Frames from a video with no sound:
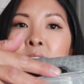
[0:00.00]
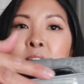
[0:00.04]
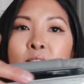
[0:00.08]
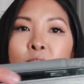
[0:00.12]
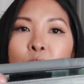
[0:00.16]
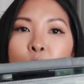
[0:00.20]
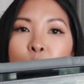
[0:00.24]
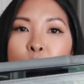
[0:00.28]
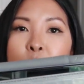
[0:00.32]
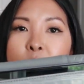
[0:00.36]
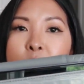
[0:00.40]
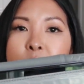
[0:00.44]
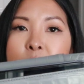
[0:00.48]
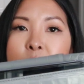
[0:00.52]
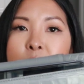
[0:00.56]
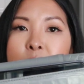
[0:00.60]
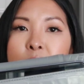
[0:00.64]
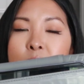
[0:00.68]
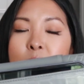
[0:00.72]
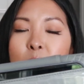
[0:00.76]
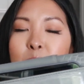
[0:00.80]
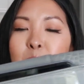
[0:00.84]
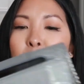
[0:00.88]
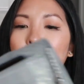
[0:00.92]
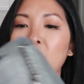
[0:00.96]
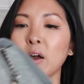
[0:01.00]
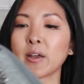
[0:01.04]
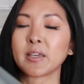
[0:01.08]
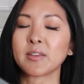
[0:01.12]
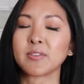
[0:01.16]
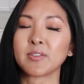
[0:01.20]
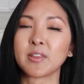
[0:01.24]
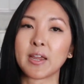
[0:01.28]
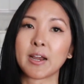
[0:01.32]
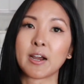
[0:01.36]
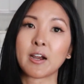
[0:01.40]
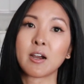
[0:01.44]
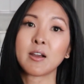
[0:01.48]
there is a slip pocket
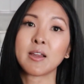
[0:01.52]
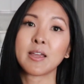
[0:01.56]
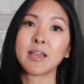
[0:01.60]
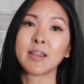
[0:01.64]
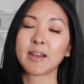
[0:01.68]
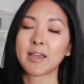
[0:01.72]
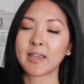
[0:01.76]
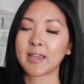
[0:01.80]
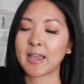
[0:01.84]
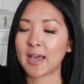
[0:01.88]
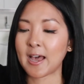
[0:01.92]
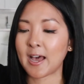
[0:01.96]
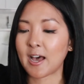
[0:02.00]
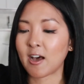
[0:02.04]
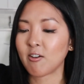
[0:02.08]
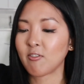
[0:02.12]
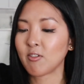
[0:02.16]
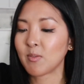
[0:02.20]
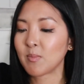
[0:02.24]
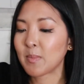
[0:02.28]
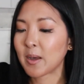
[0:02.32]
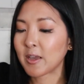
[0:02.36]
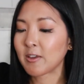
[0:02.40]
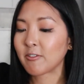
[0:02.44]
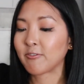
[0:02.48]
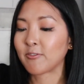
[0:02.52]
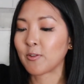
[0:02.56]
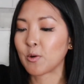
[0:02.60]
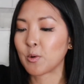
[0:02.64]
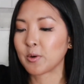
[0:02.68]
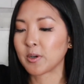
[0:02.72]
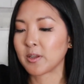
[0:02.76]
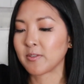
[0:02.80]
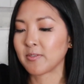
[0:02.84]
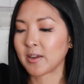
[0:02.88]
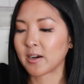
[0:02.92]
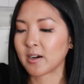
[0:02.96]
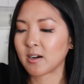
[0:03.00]
there and I have my
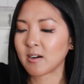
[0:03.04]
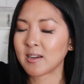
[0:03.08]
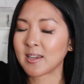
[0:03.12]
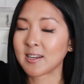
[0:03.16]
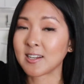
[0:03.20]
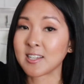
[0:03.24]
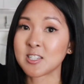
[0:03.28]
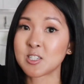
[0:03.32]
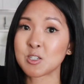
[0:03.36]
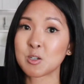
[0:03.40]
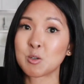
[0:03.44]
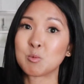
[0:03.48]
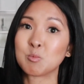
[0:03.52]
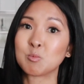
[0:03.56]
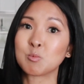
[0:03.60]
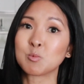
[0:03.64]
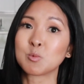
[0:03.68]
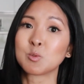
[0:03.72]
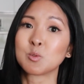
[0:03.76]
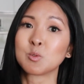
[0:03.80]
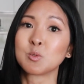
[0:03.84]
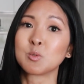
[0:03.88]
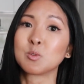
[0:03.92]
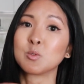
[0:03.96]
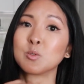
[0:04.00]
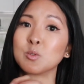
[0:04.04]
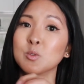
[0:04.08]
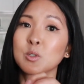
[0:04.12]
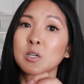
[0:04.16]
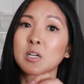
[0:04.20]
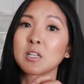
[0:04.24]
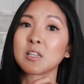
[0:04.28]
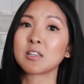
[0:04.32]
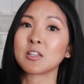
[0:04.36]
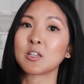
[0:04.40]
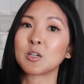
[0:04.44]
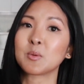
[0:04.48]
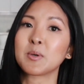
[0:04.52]
phone in there and it's a
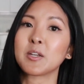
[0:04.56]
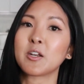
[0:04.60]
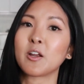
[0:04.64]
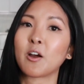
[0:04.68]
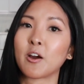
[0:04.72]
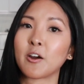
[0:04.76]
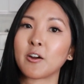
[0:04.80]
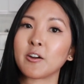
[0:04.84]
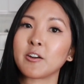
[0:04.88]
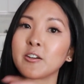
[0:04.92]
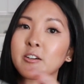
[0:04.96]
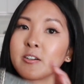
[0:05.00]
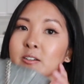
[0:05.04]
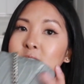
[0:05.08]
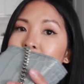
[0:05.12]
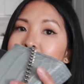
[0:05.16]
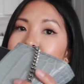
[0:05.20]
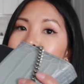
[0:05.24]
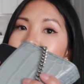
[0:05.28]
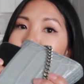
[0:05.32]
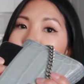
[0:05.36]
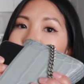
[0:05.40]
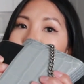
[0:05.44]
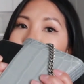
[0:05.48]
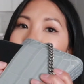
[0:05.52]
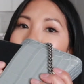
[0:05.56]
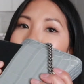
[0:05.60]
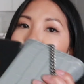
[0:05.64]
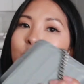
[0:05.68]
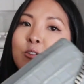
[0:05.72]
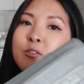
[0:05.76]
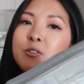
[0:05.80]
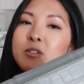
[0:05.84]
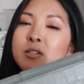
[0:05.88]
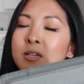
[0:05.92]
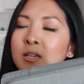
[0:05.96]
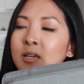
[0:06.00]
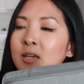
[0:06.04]
little bit harder to take
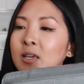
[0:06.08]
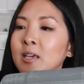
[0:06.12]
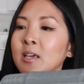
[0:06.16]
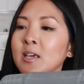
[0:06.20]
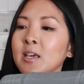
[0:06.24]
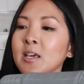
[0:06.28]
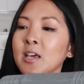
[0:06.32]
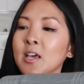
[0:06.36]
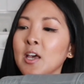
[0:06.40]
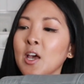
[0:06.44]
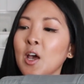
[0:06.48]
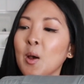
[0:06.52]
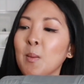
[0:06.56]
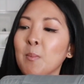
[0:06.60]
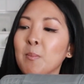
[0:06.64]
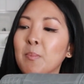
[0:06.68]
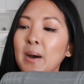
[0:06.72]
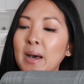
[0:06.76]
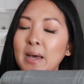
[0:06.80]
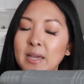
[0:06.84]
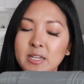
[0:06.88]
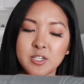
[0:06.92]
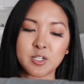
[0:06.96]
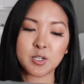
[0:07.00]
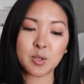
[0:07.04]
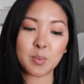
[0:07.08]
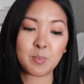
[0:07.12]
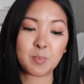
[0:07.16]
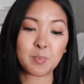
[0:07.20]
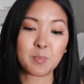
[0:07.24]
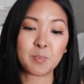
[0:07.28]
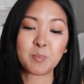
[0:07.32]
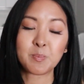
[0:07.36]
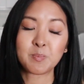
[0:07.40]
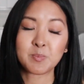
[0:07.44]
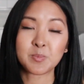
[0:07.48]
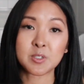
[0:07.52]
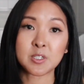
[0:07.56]
out. But
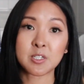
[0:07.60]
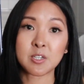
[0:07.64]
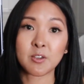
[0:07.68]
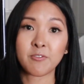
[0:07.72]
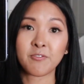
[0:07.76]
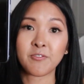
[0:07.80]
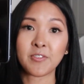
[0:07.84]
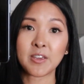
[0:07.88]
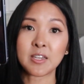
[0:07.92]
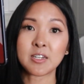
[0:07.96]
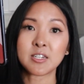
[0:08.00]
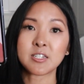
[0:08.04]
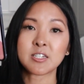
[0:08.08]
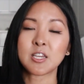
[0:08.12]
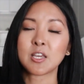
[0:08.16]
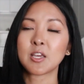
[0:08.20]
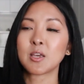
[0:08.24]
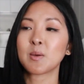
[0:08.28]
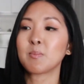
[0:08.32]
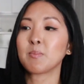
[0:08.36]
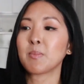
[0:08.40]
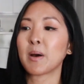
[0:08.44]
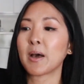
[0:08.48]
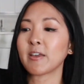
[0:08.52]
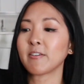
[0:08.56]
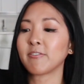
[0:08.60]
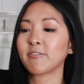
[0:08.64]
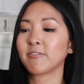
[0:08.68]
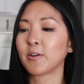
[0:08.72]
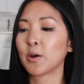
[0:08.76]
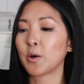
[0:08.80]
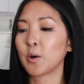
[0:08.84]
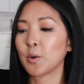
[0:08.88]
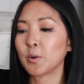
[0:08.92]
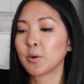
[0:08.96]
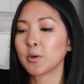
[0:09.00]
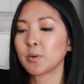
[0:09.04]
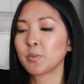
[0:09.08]
to fit my
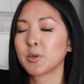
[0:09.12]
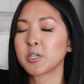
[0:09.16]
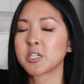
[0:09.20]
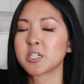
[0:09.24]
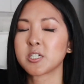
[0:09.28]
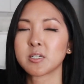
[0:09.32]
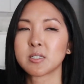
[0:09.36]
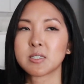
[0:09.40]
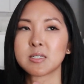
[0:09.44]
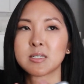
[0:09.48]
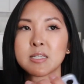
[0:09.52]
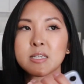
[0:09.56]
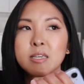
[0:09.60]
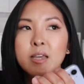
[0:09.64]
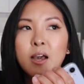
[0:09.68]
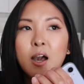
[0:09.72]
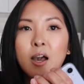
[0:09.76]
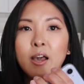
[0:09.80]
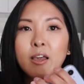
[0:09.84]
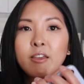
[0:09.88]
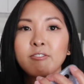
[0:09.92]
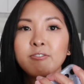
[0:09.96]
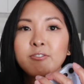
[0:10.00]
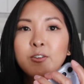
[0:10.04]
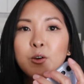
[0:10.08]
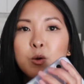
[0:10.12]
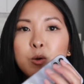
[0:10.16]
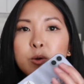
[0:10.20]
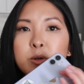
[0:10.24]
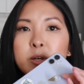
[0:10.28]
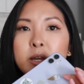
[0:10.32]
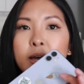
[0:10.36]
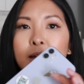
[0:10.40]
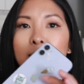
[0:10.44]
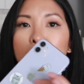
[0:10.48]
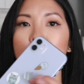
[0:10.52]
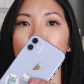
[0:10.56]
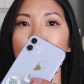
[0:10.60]
phone, which is the
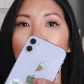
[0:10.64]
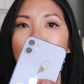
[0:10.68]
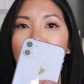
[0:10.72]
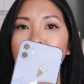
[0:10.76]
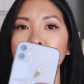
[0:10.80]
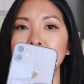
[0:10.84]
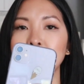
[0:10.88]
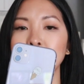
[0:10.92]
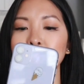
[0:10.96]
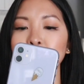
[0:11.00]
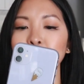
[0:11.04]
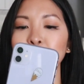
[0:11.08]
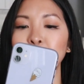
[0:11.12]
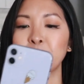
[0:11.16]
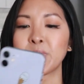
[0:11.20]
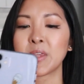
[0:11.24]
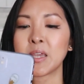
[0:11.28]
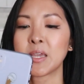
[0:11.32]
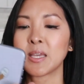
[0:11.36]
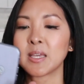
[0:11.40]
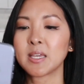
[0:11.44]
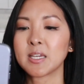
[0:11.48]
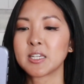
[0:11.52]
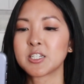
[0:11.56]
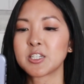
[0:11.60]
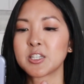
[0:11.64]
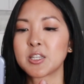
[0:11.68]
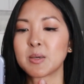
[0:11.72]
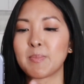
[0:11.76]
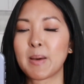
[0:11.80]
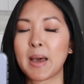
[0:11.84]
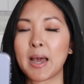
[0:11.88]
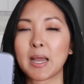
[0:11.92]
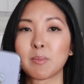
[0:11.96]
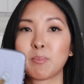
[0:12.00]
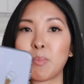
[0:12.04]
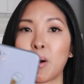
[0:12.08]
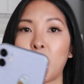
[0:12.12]
iPhone 11, into the
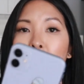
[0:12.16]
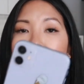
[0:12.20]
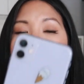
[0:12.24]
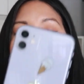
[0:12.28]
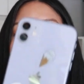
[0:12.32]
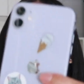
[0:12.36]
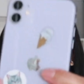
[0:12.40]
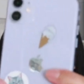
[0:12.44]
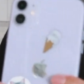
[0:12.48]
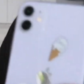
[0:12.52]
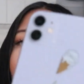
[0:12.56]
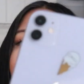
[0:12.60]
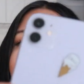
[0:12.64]
back pocket, I